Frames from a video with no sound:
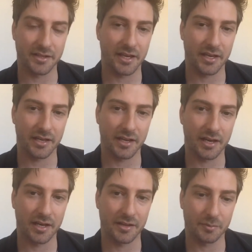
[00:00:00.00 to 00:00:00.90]
there
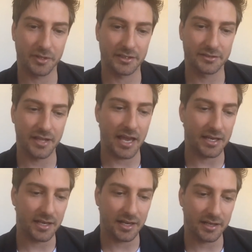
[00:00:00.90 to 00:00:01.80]
that plays
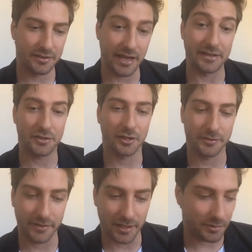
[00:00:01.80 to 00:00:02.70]
Nate
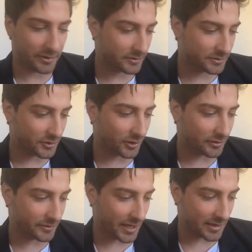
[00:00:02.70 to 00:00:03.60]
Tolliver, I believe is
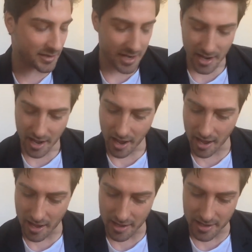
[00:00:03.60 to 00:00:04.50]
Tolliver gang.
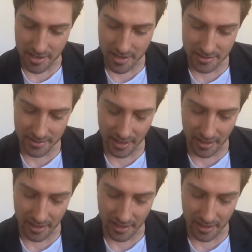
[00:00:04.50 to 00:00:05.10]
He's